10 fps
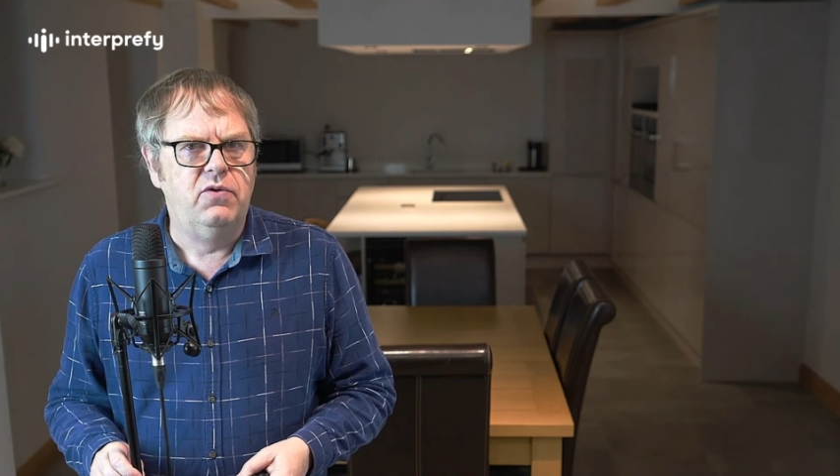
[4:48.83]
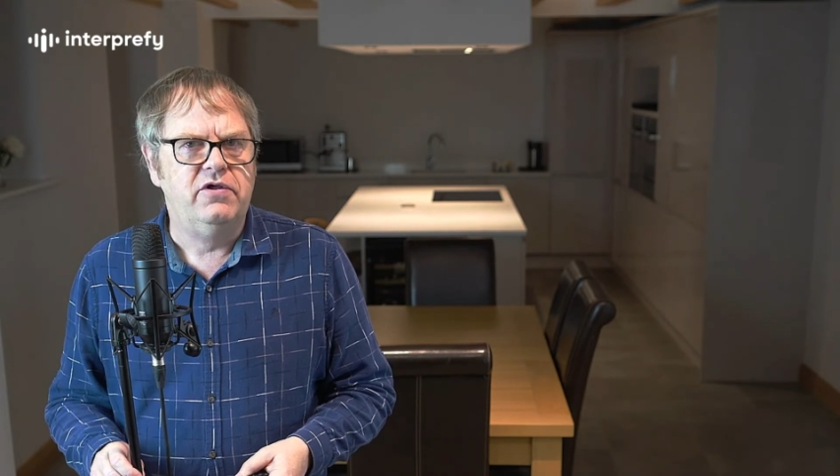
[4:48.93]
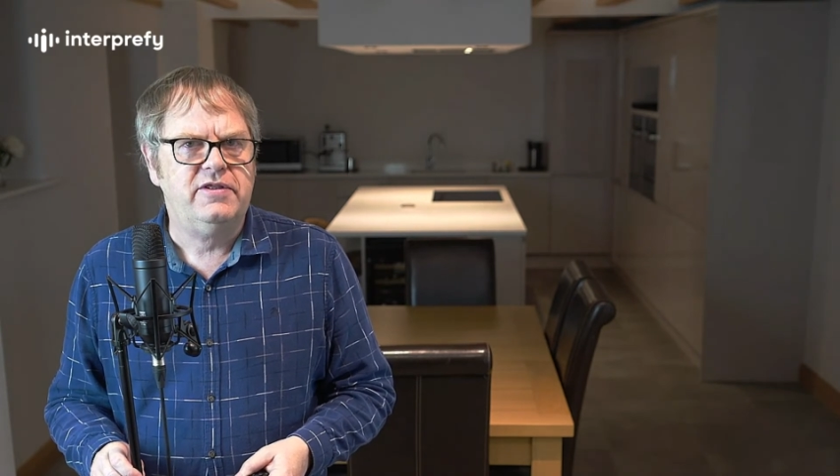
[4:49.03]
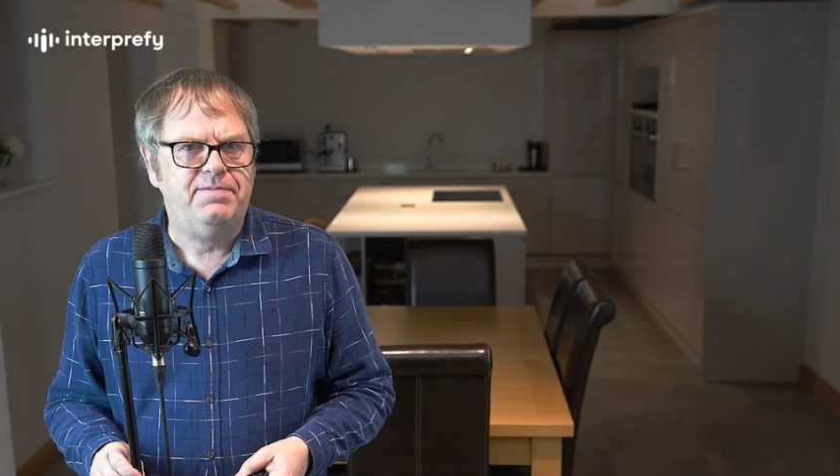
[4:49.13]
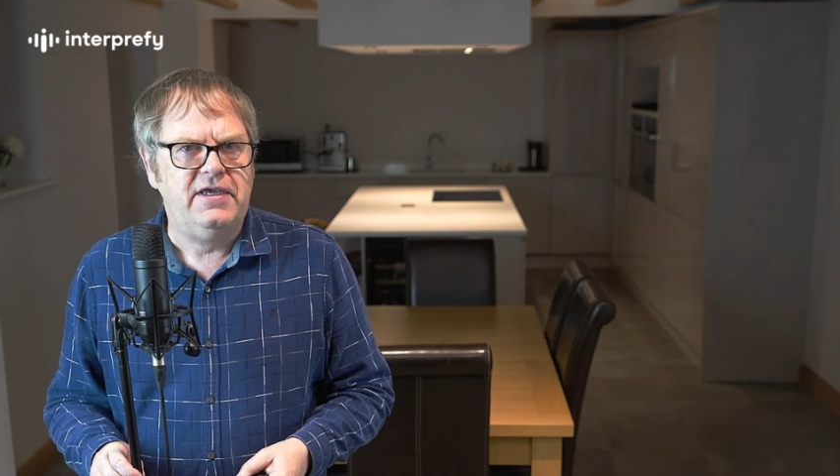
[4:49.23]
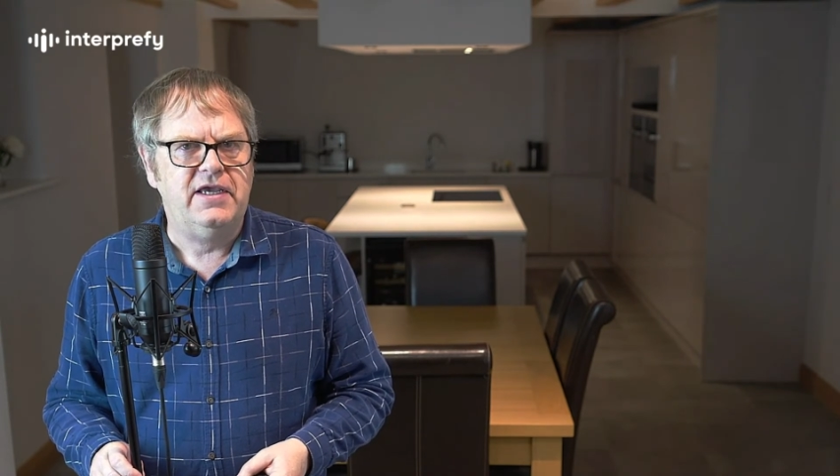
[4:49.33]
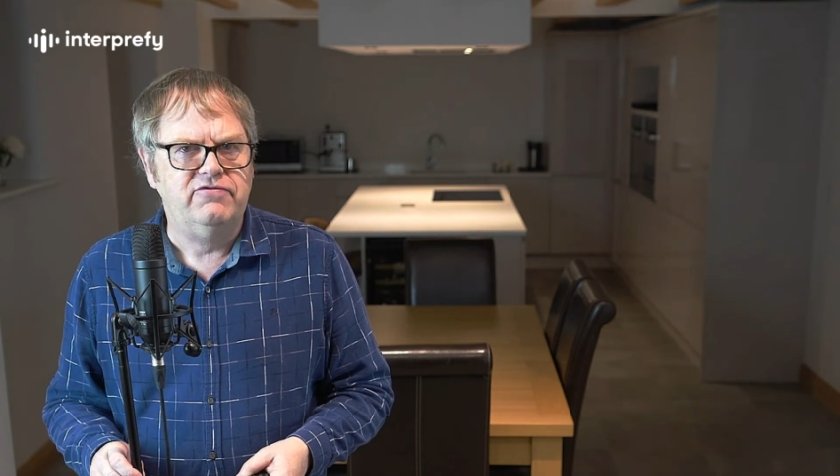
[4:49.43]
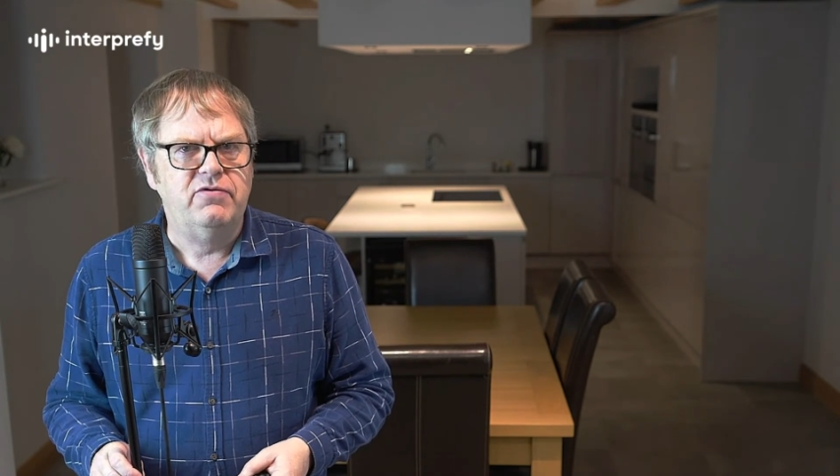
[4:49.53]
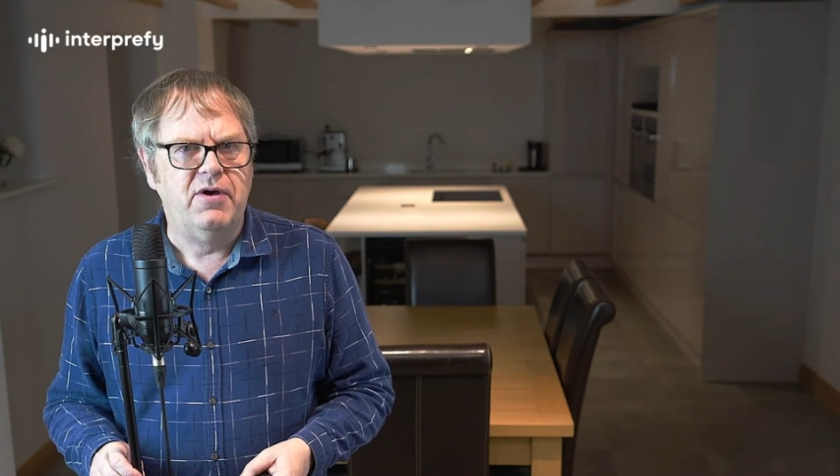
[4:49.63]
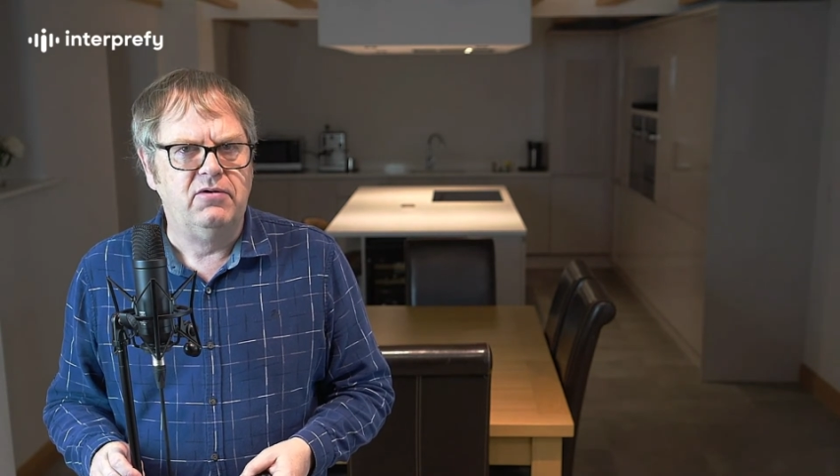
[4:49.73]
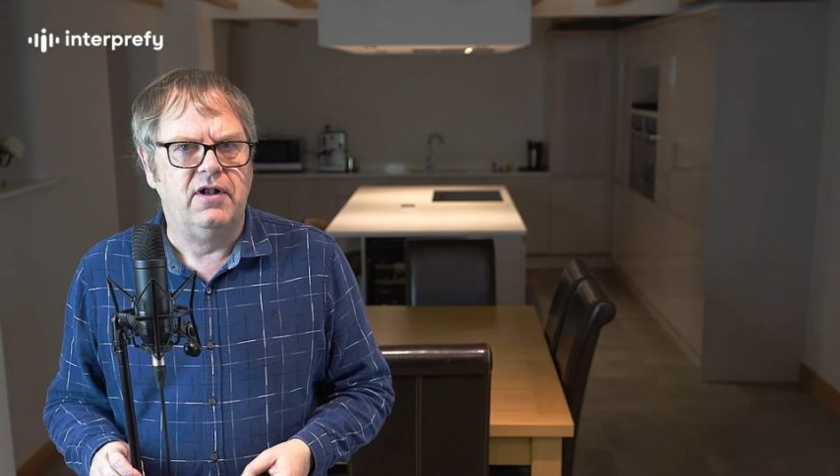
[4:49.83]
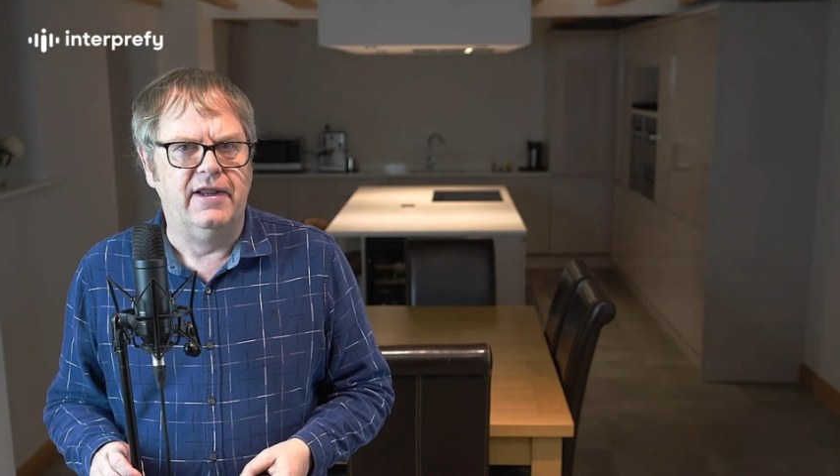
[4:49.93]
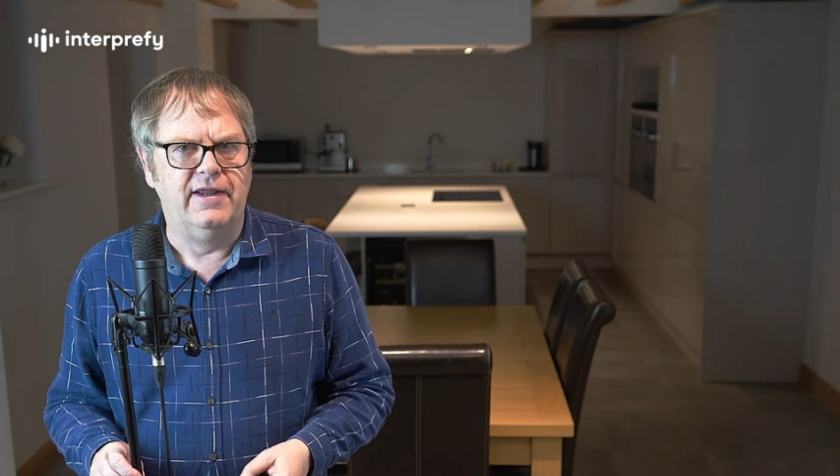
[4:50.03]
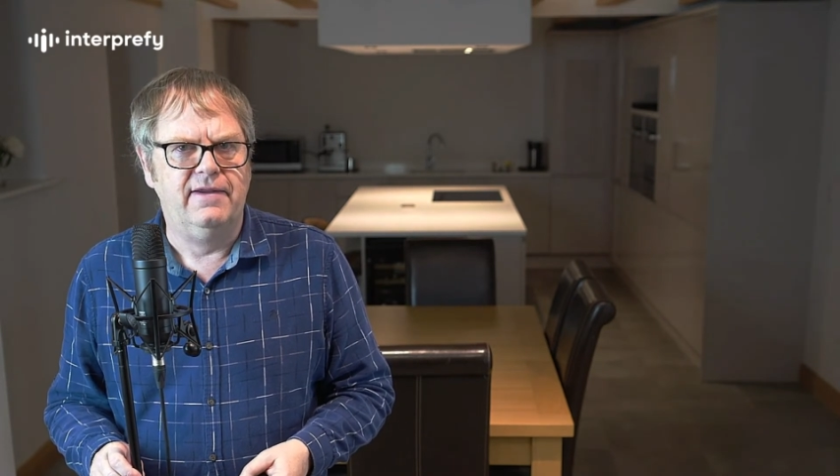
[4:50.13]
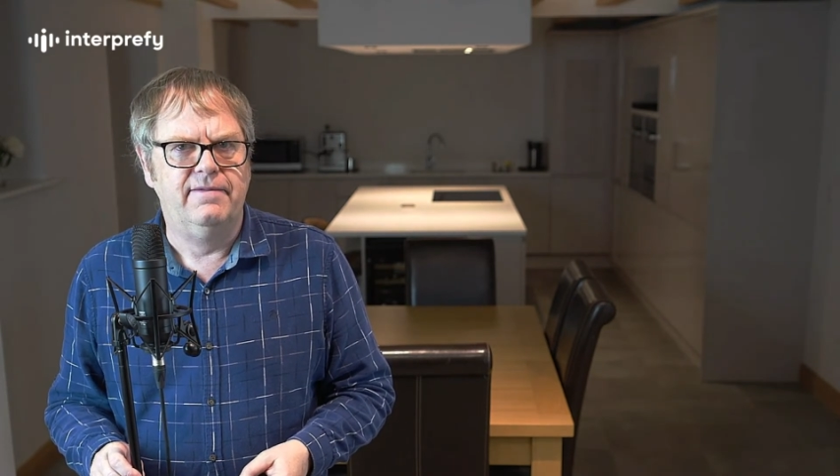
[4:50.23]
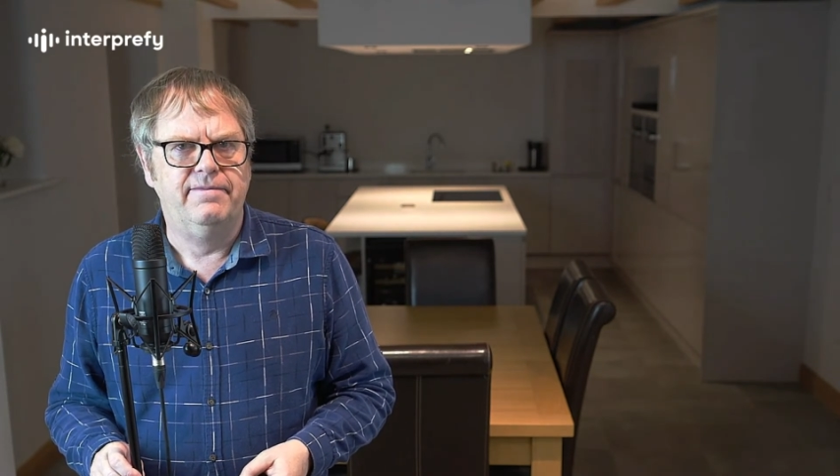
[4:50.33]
are speaking remotely,